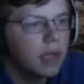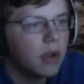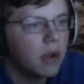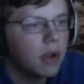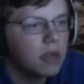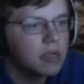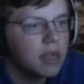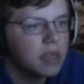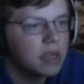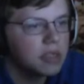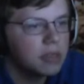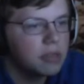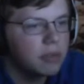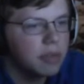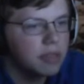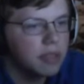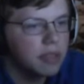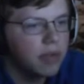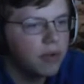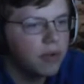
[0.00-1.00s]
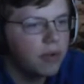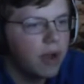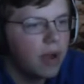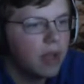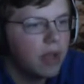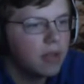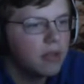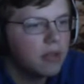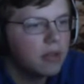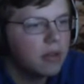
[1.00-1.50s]
And that card's actually about to get
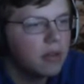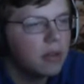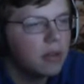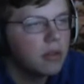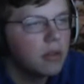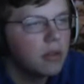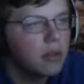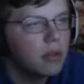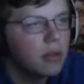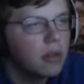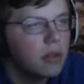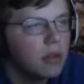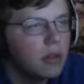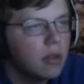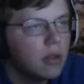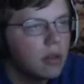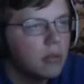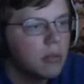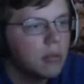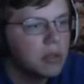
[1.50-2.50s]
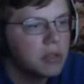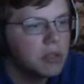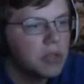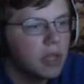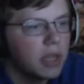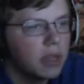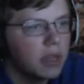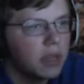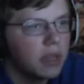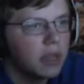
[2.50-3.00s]
wrathed,
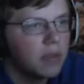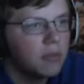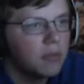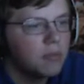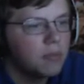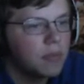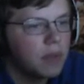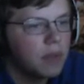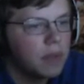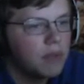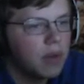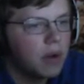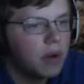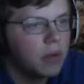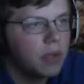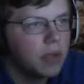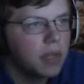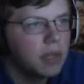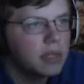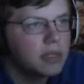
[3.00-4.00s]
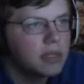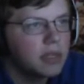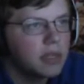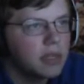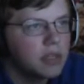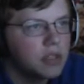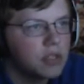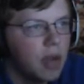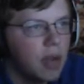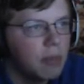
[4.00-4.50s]
most likely. If I don't get a
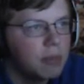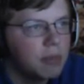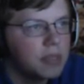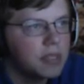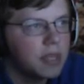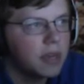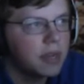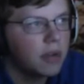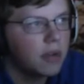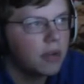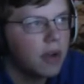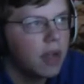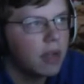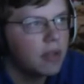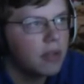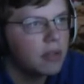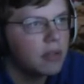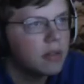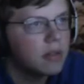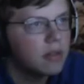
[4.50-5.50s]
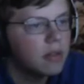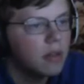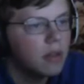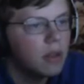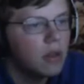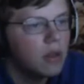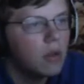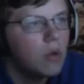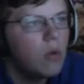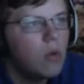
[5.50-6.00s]
six drop, it's getting wrathed.
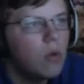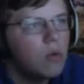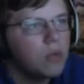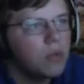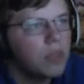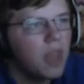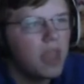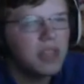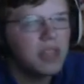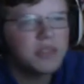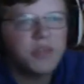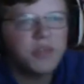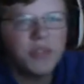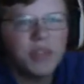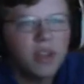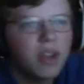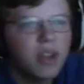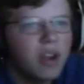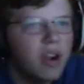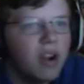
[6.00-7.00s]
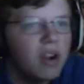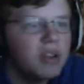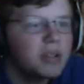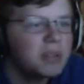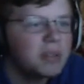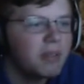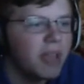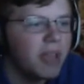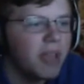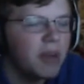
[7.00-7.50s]
Oh, thanks for the
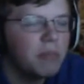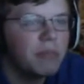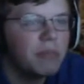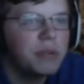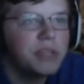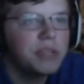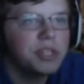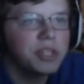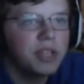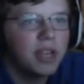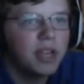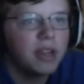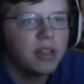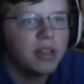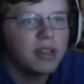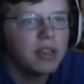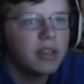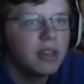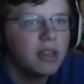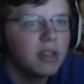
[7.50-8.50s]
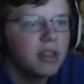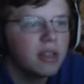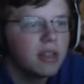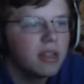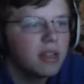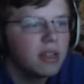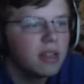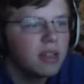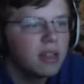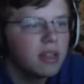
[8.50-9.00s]
cards, man. I appreciate it.
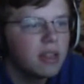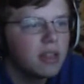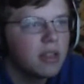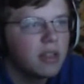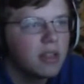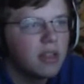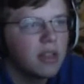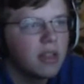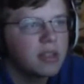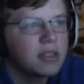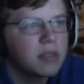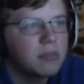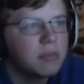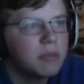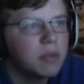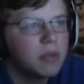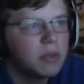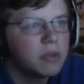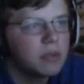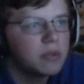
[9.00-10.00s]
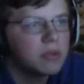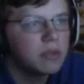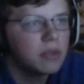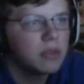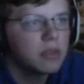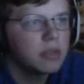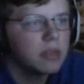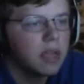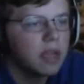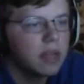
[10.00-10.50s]
Except those
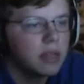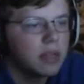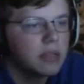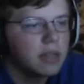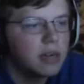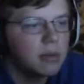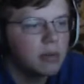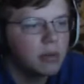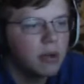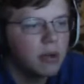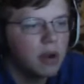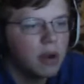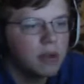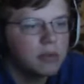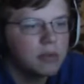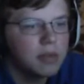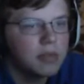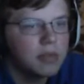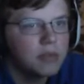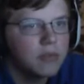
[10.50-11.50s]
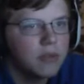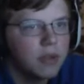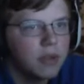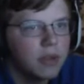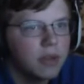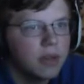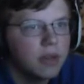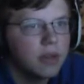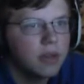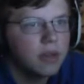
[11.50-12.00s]
are kind of terrible cards, that's
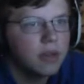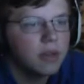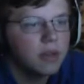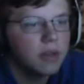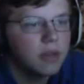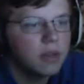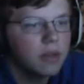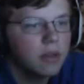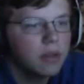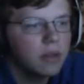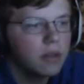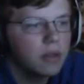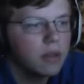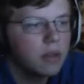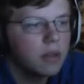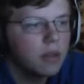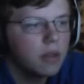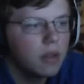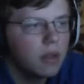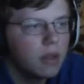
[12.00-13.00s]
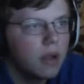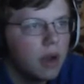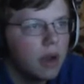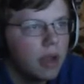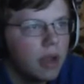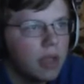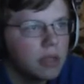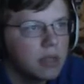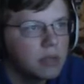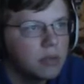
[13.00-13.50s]
fine.
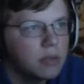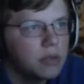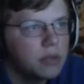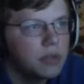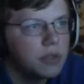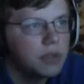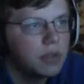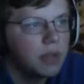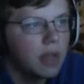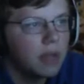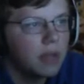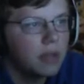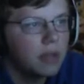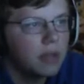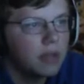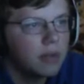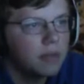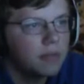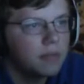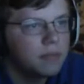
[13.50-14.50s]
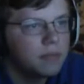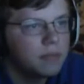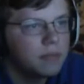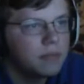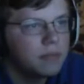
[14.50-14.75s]
Alright, yeah, so we'll just do that then.